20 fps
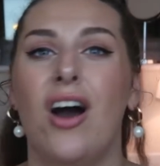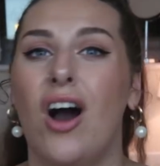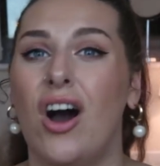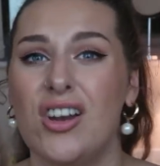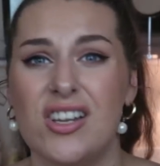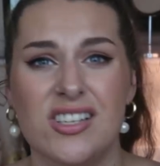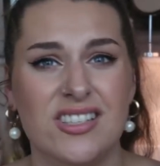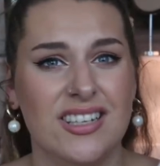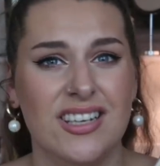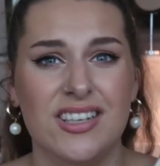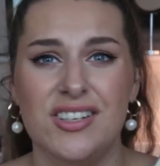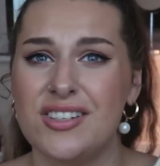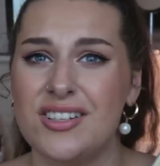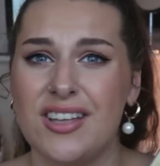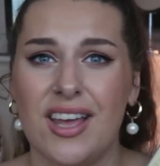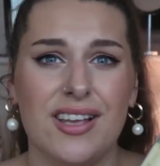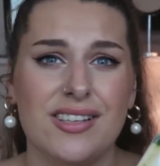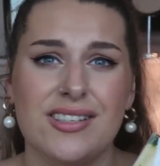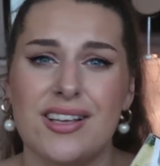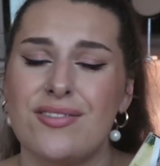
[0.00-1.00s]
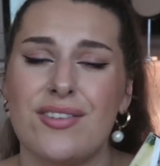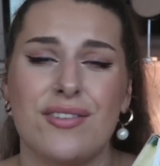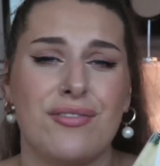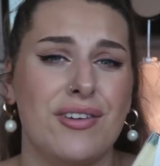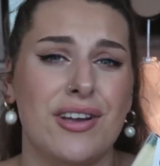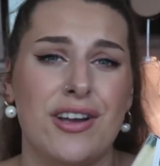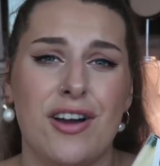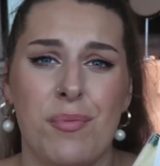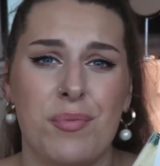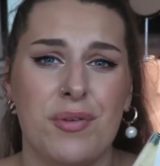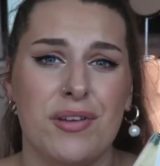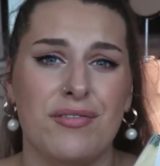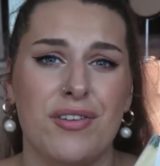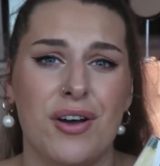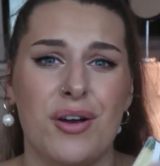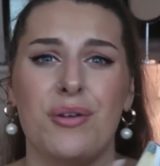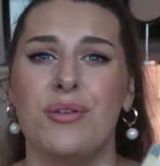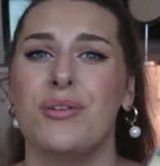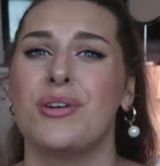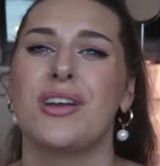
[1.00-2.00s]
Honestly, just get yourself a free copy of
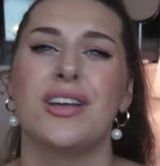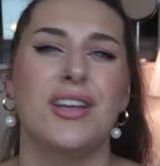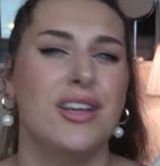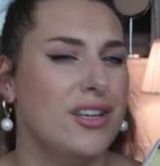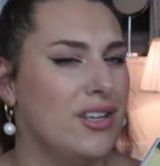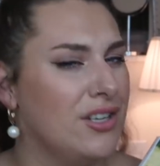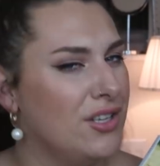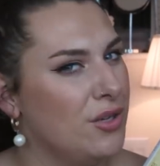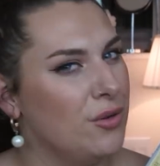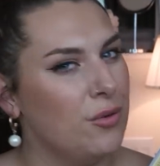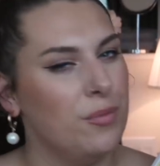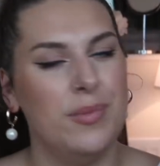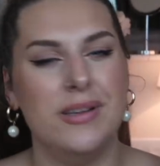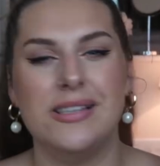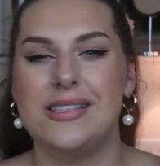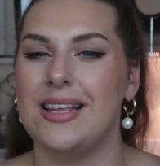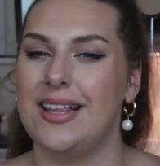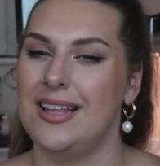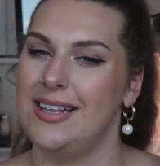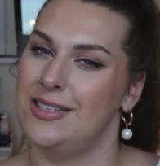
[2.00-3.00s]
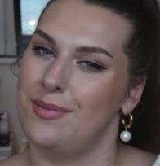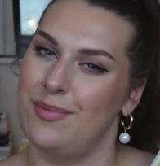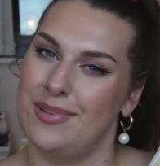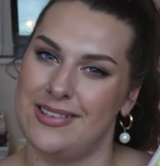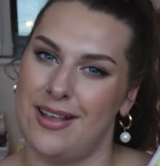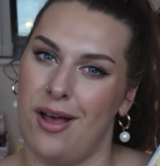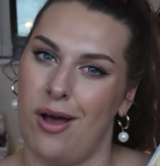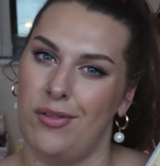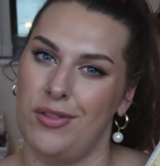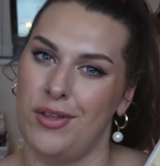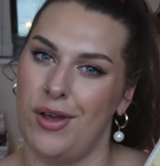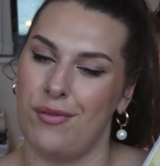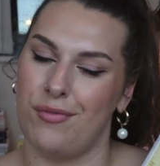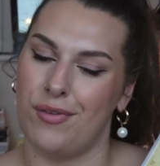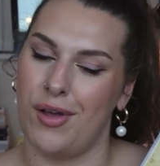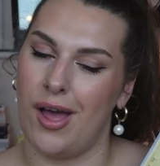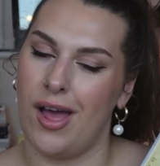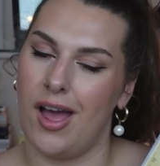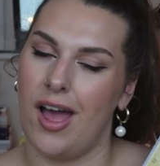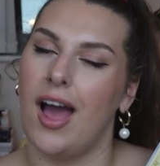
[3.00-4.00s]
Vogue. You'll be silly to miss out on the
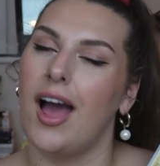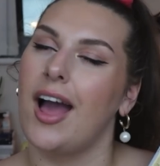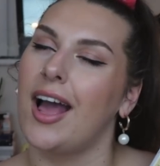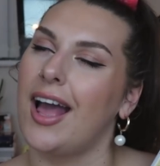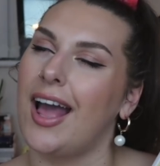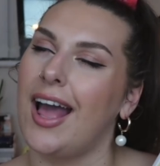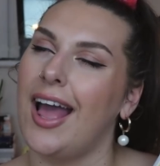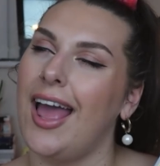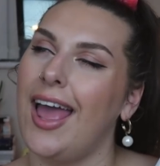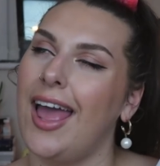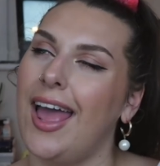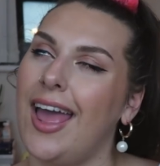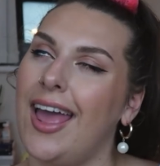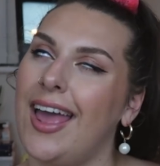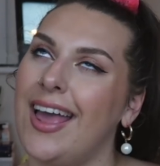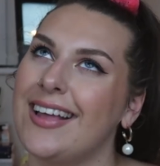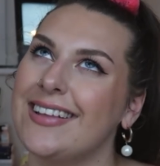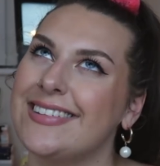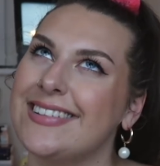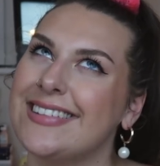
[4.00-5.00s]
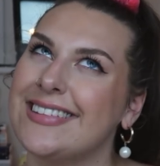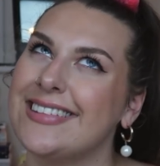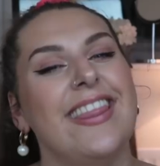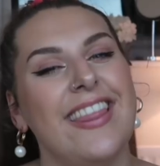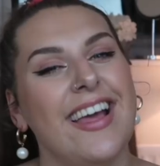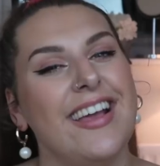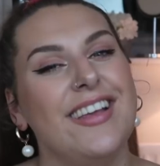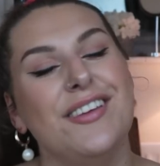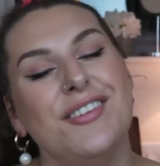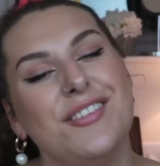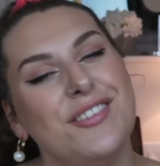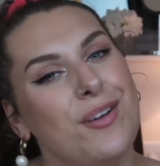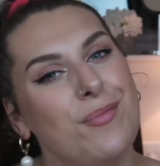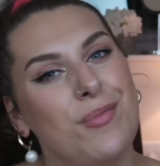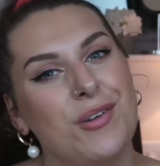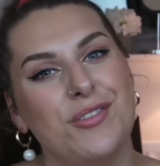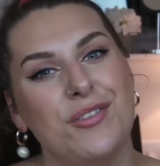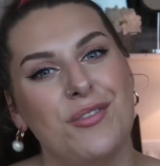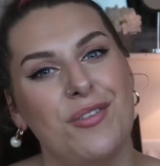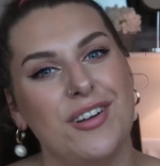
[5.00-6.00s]
offer, okay? Thank you so
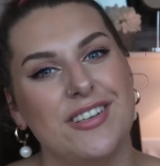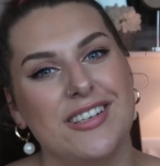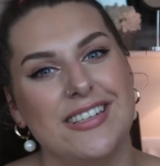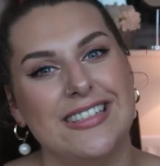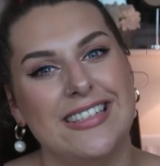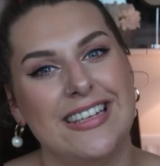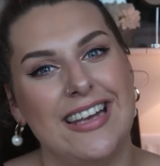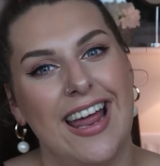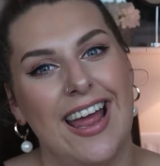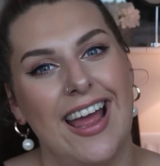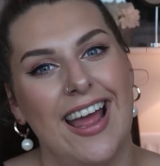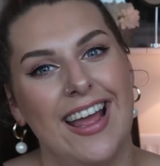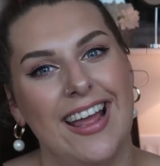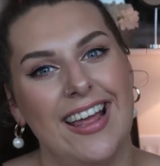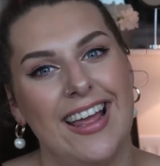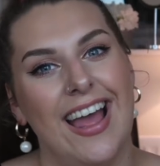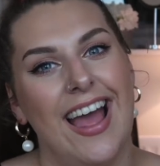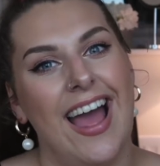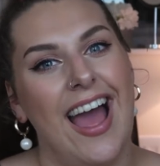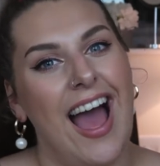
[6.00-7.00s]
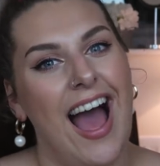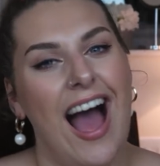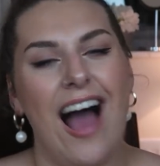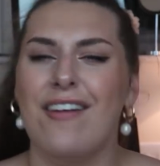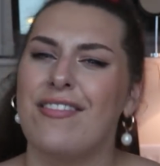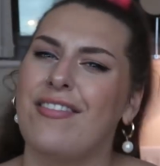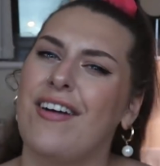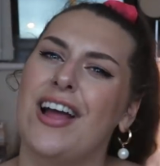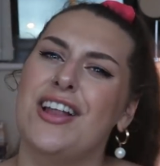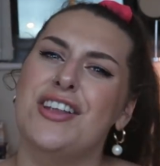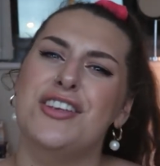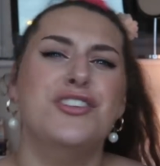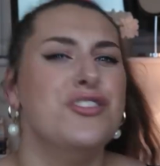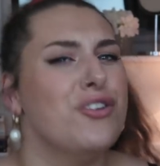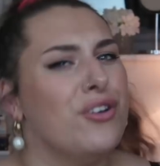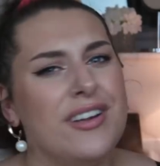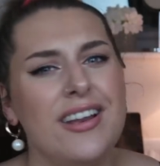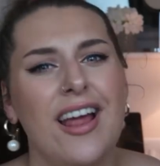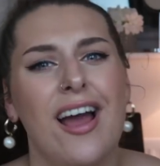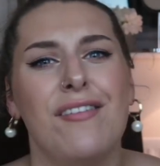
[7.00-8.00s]
much for watching today. I've
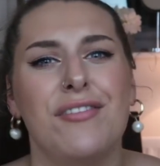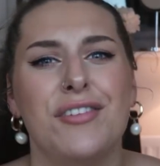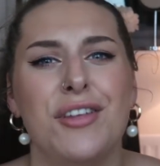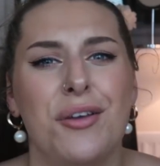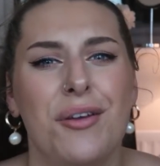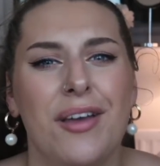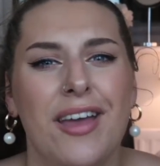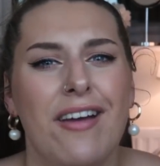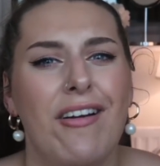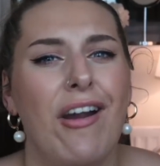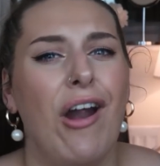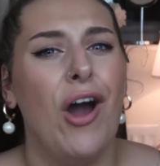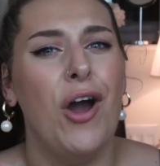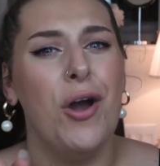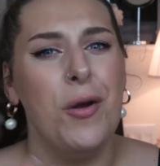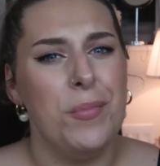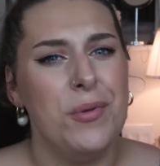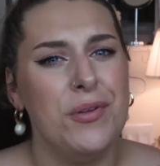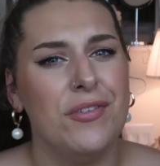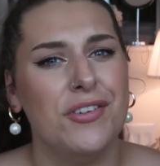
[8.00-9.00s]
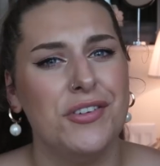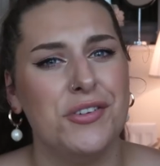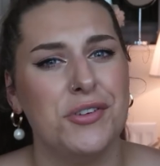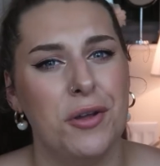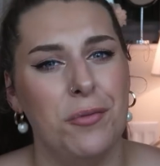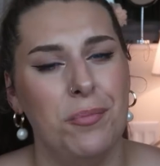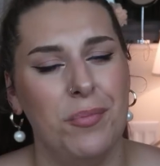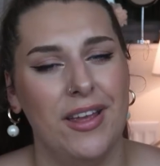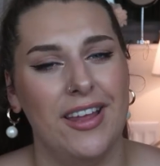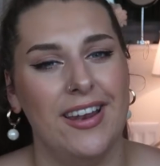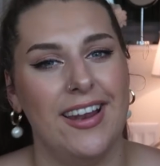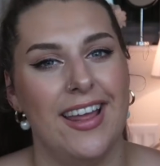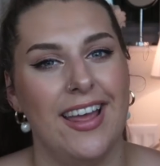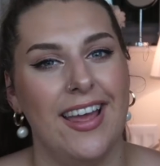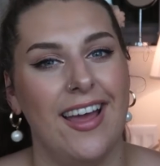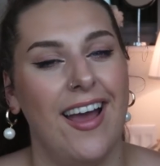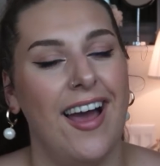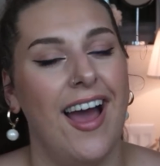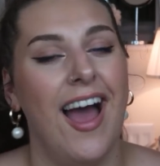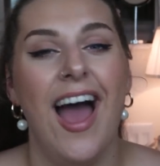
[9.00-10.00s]
enjoyed having you here. I hope you've enjoyed being
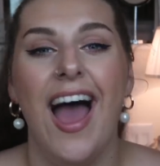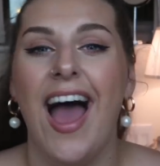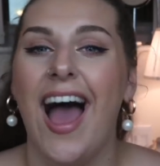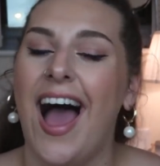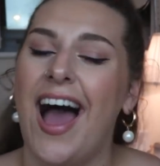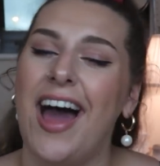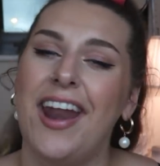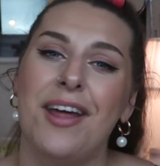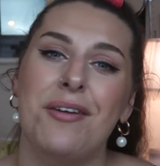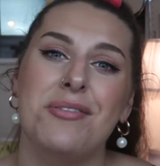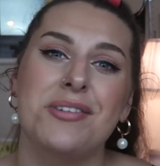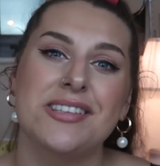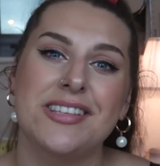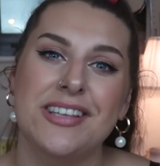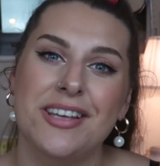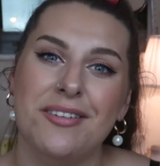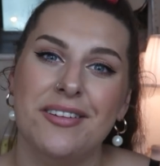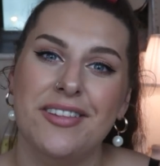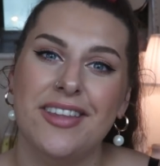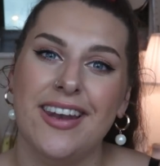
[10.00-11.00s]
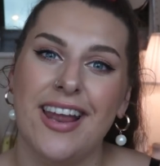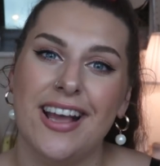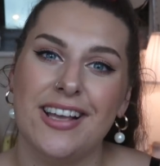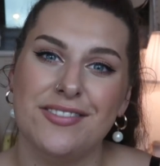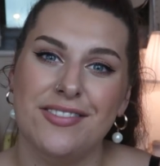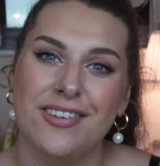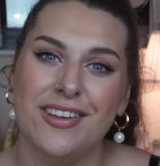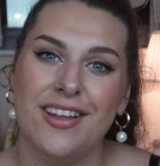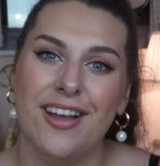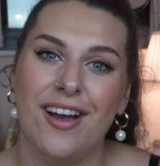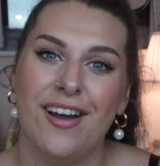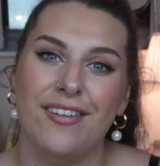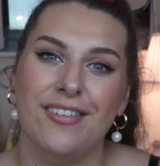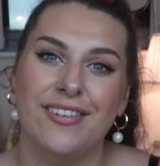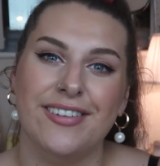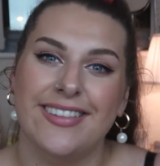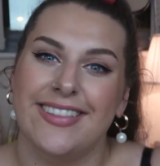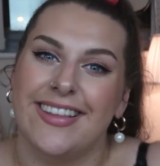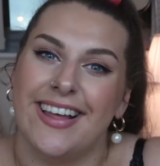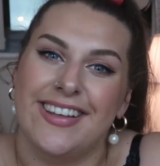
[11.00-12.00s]
here, and I will see you on the next video.
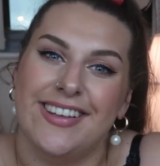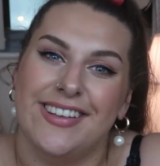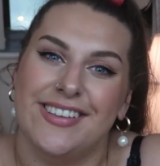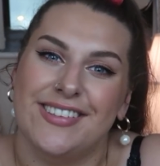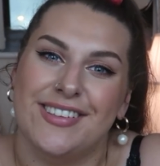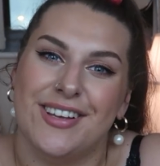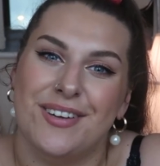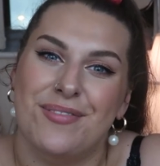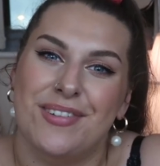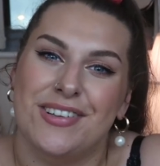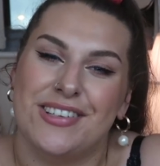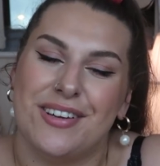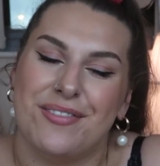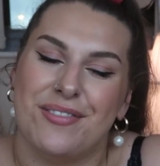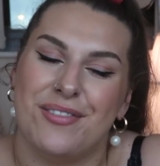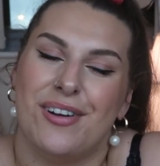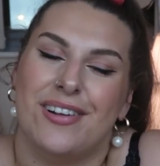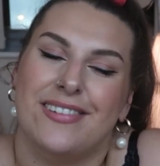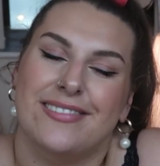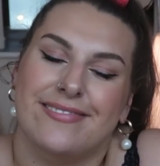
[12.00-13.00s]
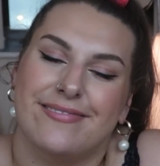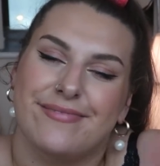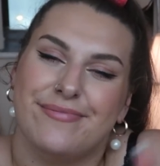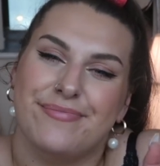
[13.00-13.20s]
Thank you so much, everyone.